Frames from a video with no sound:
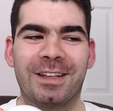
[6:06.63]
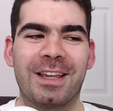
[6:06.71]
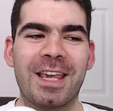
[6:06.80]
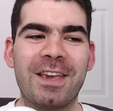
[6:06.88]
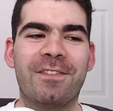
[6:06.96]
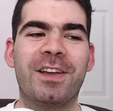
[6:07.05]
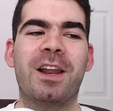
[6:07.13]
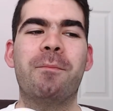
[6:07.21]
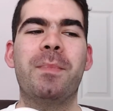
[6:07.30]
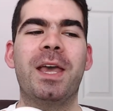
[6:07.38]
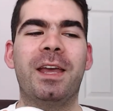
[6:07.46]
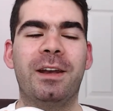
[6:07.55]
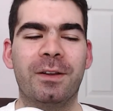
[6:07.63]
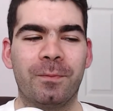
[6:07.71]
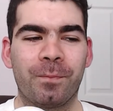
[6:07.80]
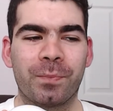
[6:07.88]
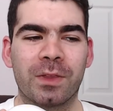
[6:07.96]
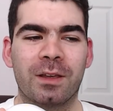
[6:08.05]
Even amid
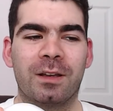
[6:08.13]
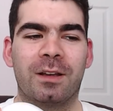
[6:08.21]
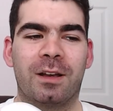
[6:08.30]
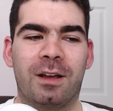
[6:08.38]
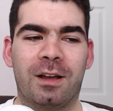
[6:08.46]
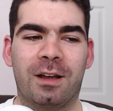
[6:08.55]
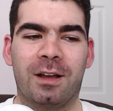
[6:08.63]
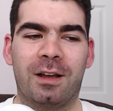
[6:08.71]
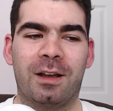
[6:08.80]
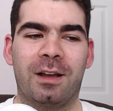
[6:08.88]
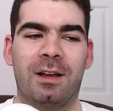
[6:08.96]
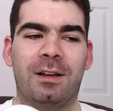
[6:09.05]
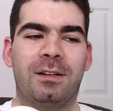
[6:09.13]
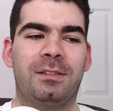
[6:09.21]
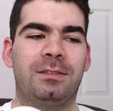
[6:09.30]
the